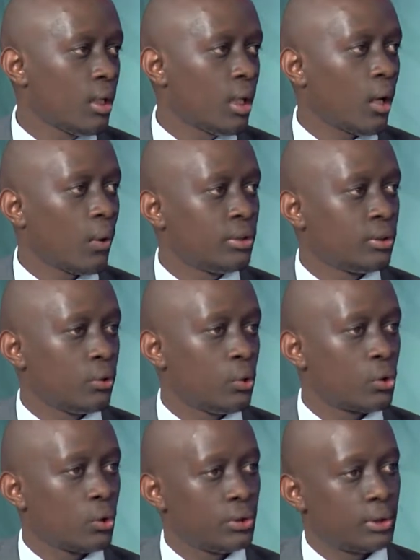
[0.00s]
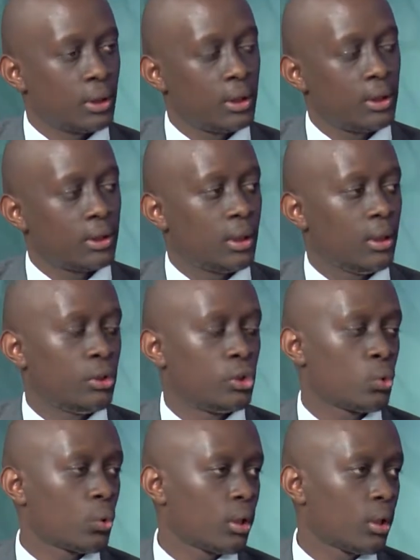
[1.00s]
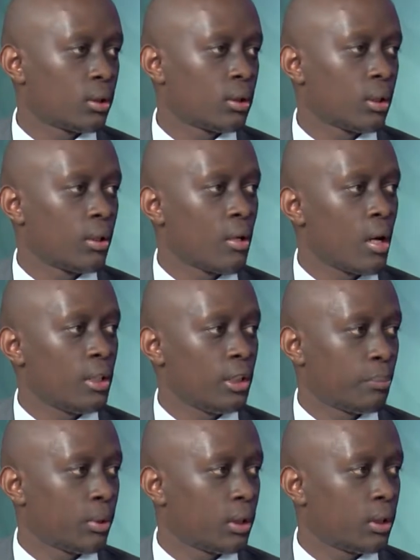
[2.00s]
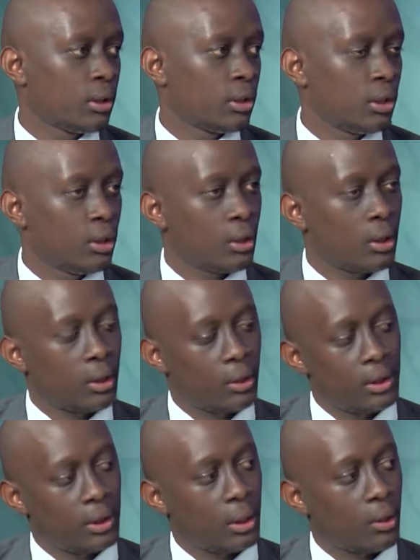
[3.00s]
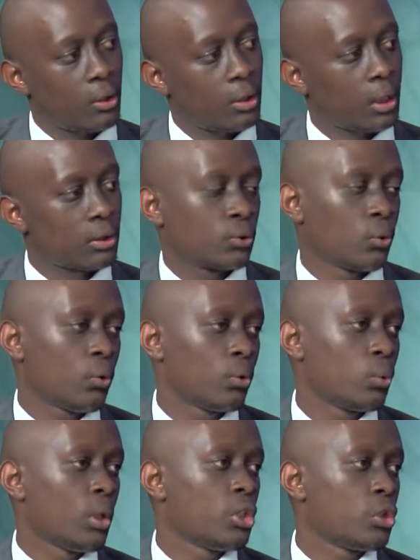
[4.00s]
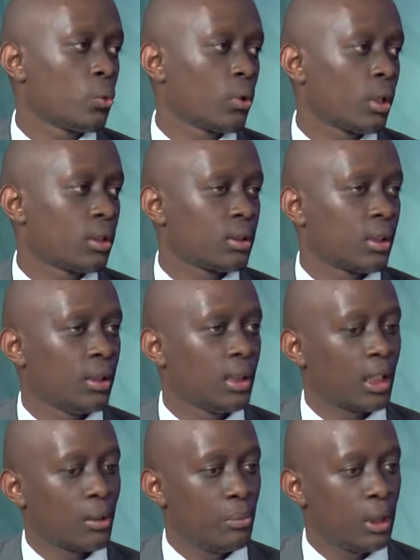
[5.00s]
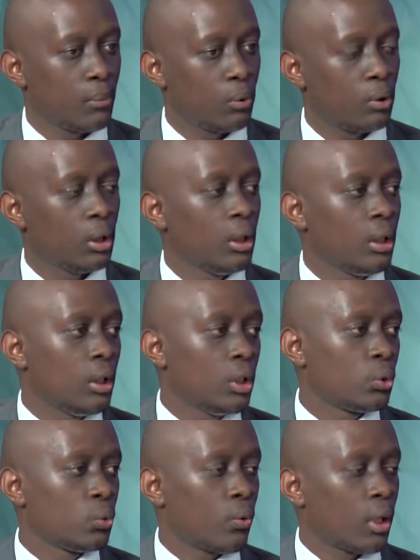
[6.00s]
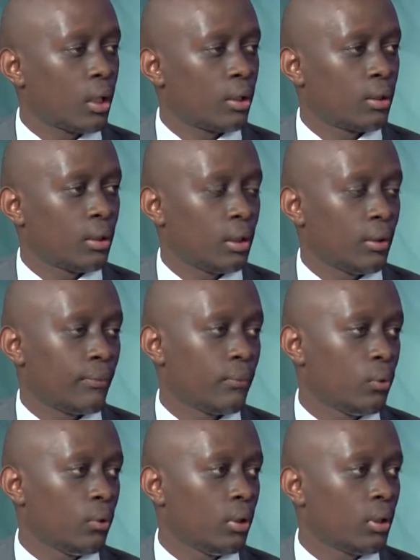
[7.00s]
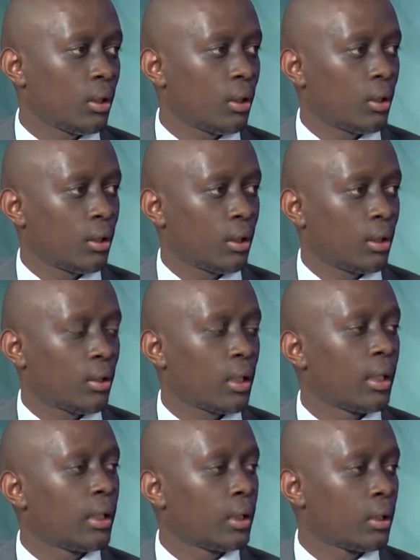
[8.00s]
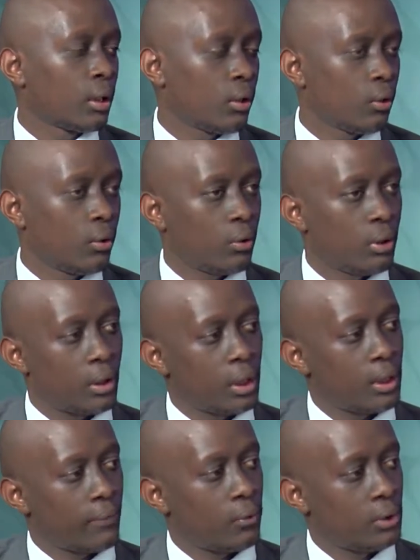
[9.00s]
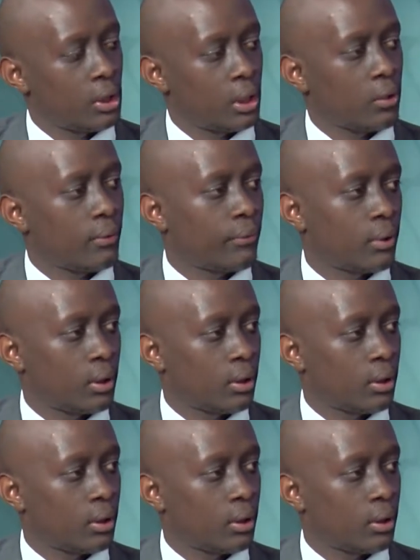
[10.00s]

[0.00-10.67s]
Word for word: our institutions and ensure that uh, they are independent in their in their conduct, so to ensure that they can be able to run the full end or are the full journey of